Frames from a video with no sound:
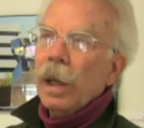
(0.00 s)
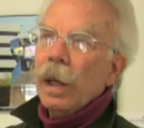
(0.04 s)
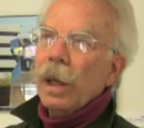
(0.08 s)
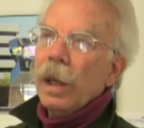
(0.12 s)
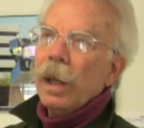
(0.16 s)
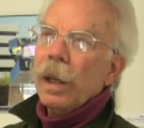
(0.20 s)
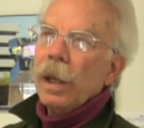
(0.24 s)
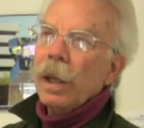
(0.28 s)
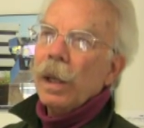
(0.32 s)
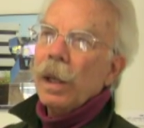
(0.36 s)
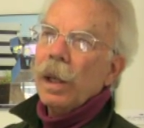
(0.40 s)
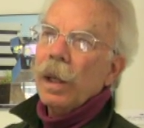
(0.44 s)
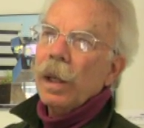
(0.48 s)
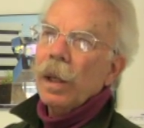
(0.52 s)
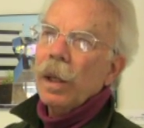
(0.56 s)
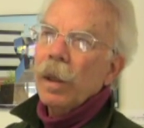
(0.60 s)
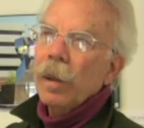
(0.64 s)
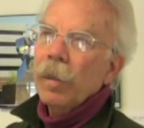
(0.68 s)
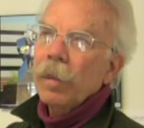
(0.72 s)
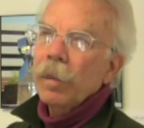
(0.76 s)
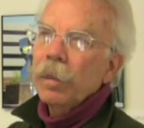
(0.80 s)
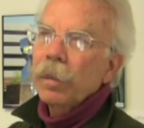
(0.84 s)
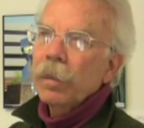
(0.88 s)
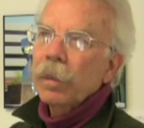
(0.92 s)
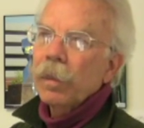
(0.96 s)

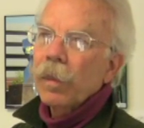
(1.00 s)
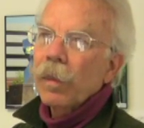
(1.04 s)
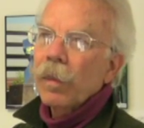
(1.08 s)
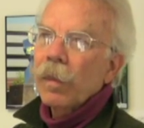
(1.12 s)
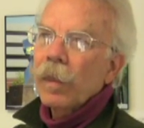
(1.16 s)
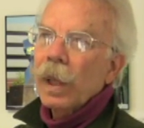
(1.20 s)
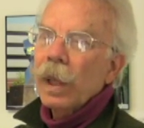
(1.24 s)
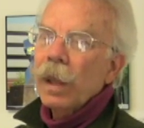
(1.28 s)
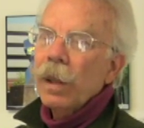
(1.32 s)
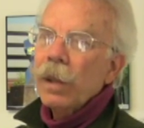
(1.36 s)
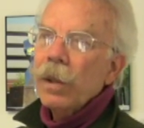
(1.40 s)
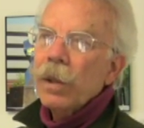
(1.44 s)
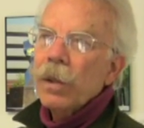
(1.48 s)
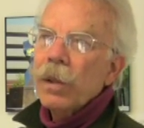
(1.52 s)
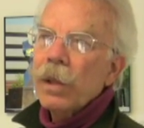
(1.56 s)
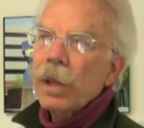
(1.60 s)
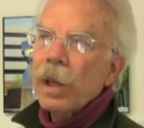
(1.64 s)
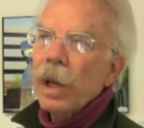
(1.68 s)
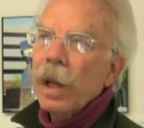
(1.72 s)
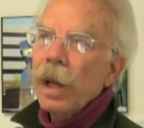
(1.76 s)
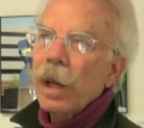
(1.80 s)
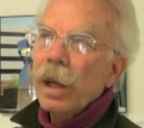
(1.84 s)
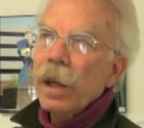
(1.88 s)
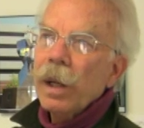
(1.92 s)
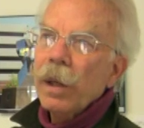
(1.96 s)
And you
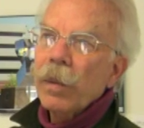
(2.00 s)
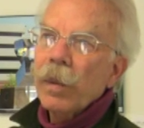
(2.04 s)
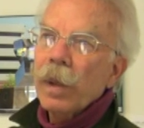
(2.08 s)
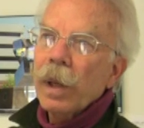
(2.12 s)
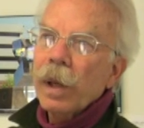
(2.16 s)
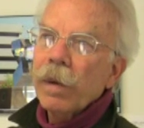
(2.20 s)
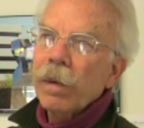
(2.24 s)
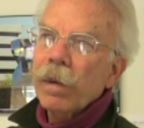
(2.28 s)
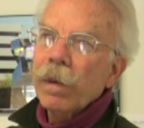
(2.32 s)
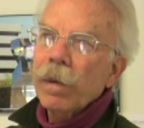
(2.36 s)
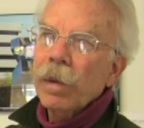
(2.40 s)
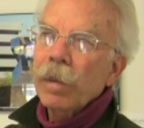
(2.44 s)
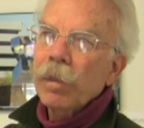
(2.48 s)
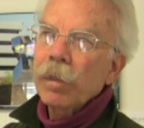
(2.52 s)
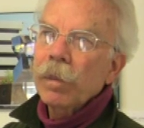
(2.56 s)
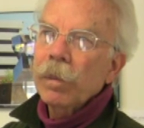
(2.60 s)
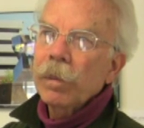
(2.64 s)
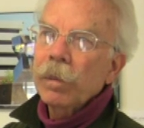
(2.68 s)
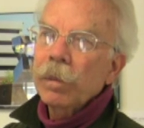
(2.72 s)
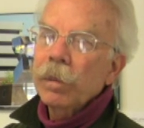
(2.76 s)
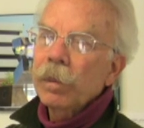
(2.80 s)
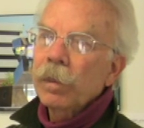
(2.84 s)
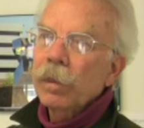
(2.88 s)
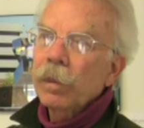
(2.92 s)
stay anywhere from